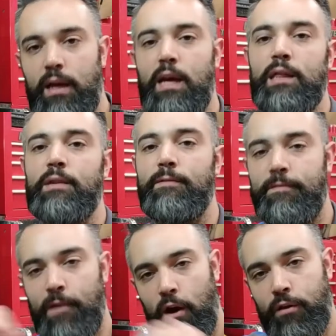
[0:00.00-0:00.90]
and the
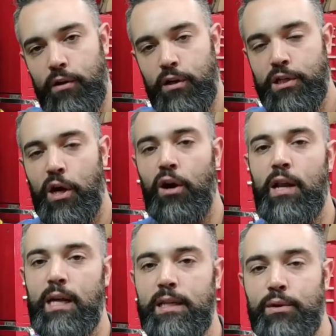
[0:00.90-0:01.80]
farther you're
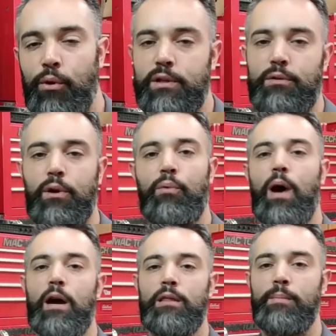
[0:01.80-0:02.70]
turning is going to
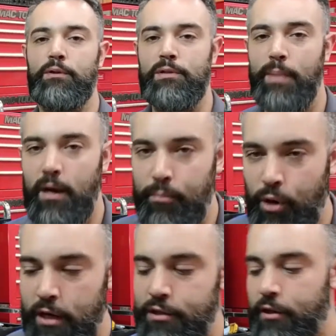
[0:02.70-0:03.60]
require the most amount of
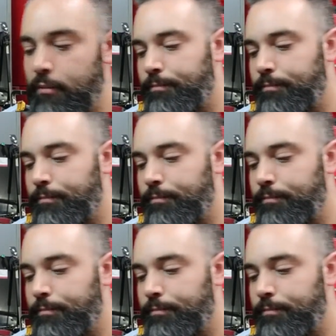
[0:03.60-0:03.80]
pressure.